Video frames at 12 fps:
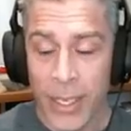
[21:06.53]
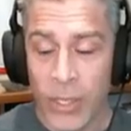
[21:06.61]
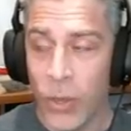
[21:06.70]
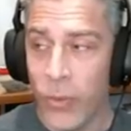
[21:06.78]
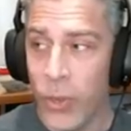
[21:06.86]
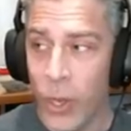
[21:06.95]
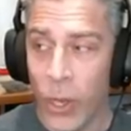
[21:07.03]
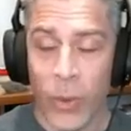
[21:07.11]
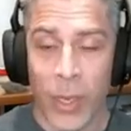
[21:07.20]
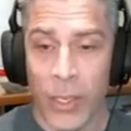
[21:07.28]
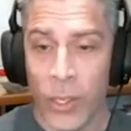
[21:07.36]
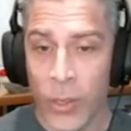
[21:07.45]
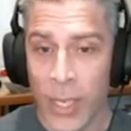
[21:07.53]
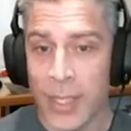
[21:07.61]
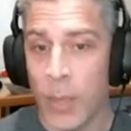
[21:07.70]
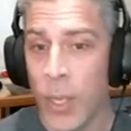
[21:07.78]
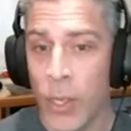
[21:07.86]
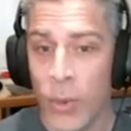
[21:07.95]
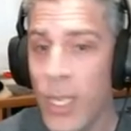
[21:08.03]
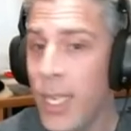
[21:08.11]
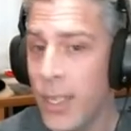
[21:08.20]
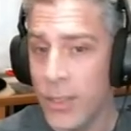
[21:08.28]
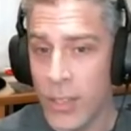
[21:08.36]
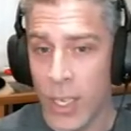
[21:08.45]
So if you go and you get something
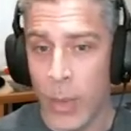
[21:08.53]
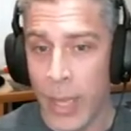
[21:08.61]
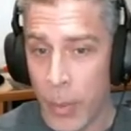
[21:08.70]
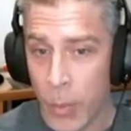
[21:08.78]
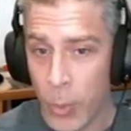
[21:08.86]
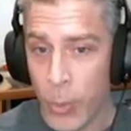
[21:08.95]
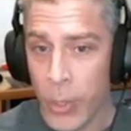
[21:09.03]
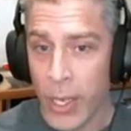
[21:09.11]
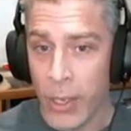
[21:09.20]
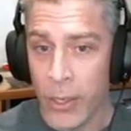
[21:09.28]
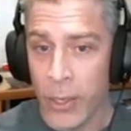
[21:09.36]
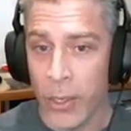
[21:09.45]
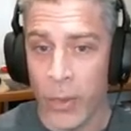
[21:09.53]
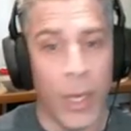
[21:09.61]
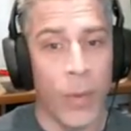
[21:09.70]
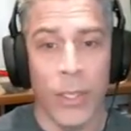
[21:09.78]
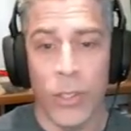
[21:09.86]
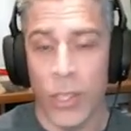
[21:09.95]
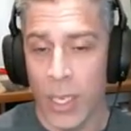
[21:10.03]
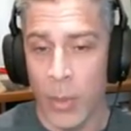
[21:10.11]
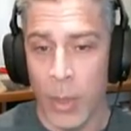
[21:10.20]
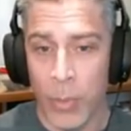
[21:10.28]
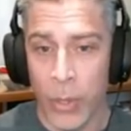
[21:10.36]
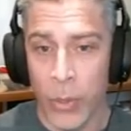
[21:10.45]
unique, it's going to be that purple color. The rare ones are going to
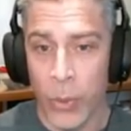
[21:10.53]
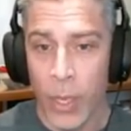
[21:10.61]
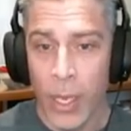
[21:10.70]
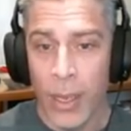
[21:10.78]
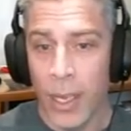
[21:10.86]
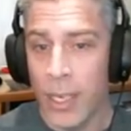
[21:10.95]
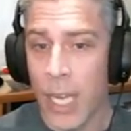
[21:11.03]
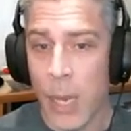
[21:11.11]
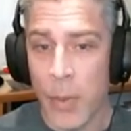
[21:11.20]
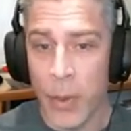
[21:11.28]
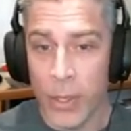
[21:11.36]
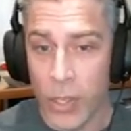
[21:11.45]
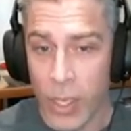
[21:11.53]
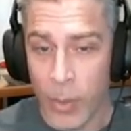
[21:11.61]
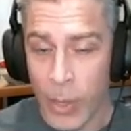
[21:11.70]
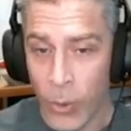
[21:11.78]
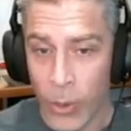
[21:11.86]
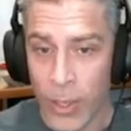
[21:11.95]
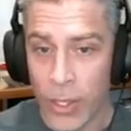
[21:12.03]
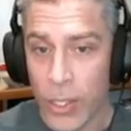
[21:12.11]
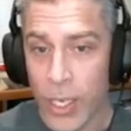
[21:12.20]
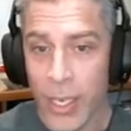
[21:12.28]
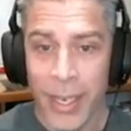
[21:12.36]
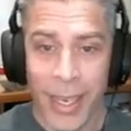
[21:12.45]
be blue. Uncommon ones are going to be
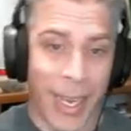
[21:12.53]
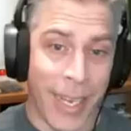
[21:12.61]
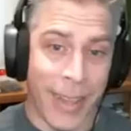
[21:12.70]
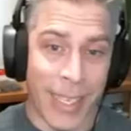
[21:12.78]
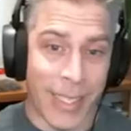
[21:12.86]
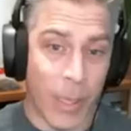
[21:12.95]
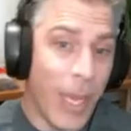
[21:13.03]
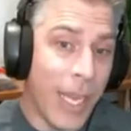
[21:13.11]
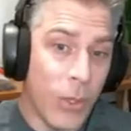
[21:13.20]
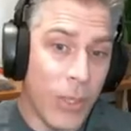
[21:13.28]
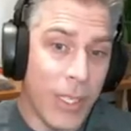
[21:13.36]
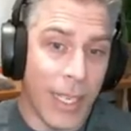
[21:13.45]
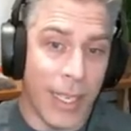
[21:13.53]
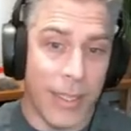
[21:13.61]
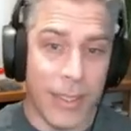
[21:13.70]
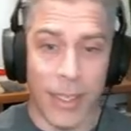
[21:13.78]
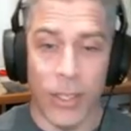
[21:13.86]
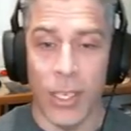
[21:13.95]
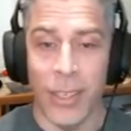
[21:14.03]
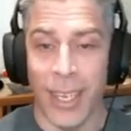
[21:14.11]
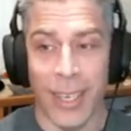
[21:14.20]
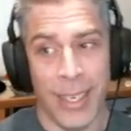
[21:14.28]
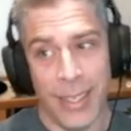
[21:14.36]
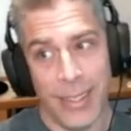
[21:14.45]
orange. And that's a Paizo design decision,
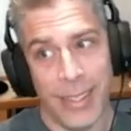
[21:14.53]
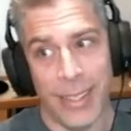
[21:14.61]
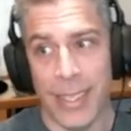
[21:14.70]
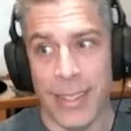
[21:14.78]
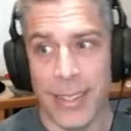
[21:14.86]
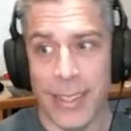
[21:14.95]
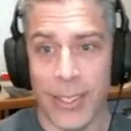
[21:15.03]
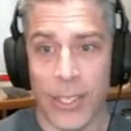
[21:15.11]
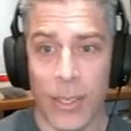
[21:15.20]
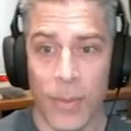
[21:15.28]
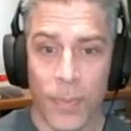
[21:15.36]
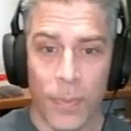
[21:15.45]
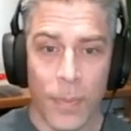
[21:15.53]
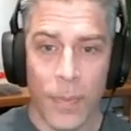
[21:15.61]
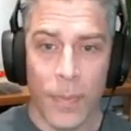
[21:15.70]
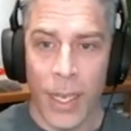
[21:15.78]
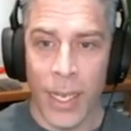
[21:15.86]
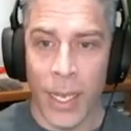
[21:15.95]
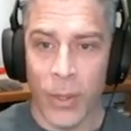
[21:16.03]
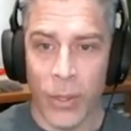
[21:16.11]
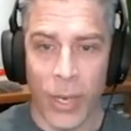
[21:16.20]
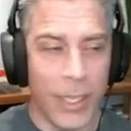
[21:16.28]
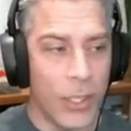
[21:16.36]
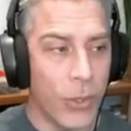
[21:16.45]
not an S design decision. We're
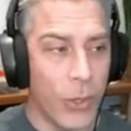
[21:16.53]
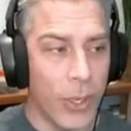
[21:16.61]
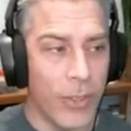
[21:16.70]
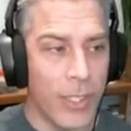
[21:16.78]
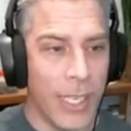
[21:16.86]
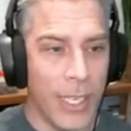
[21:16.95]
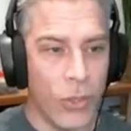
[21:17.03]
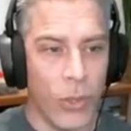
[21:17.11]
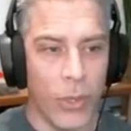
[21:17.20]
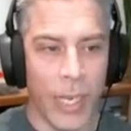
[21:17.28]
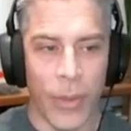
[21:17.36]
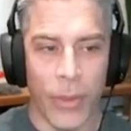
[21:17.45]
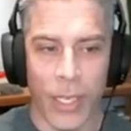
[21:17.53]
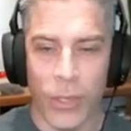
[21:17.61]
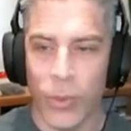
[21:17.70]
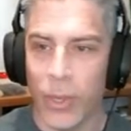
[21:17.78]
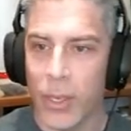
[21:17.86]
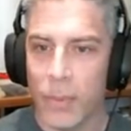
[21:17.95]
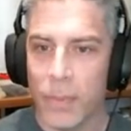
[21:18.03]
trying to sort of stay true to how things work.